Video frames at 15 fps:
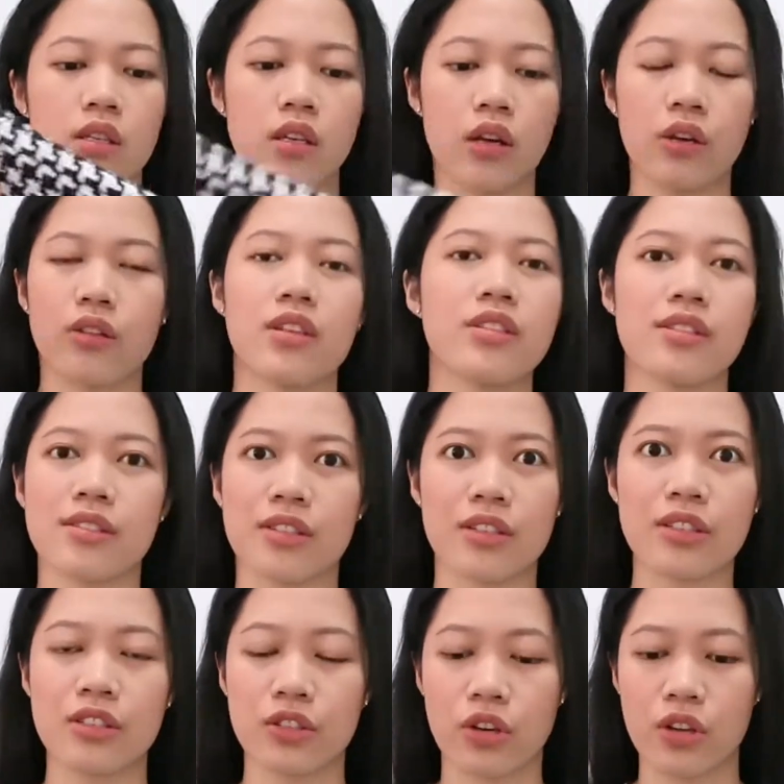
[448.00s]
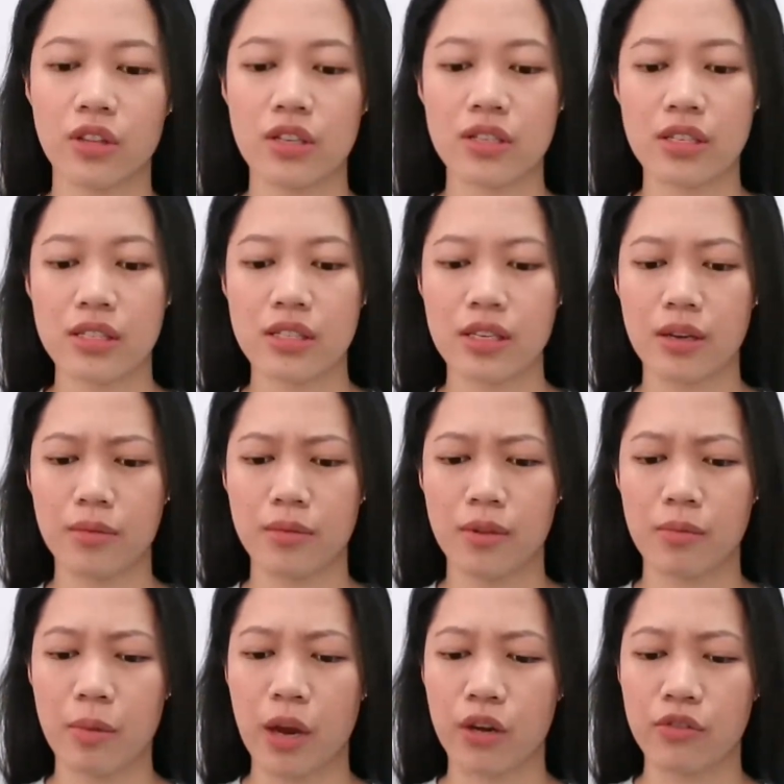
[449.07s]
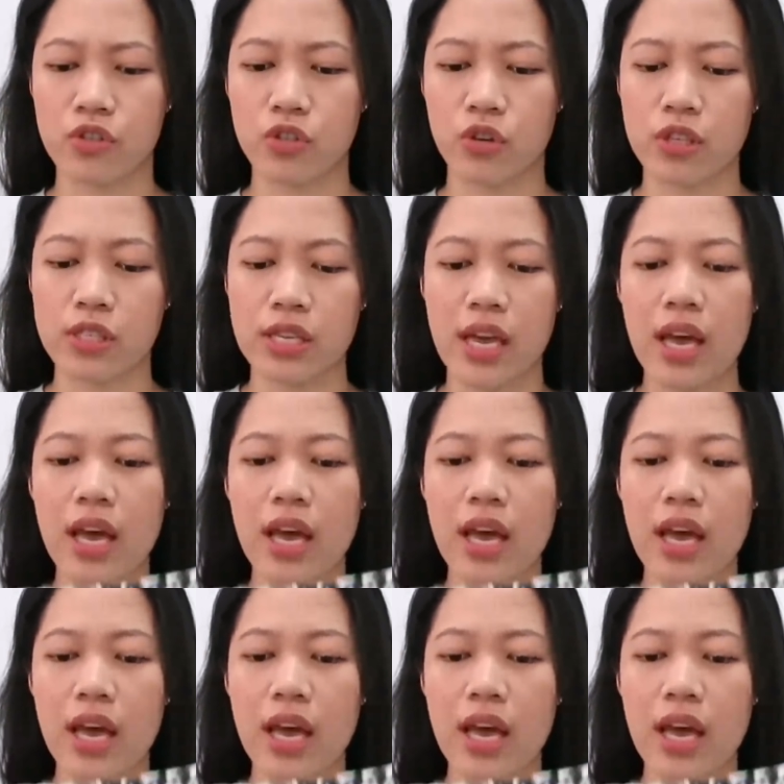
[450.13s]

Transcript: oh, this isn't a skirt, this is a pair of shorts.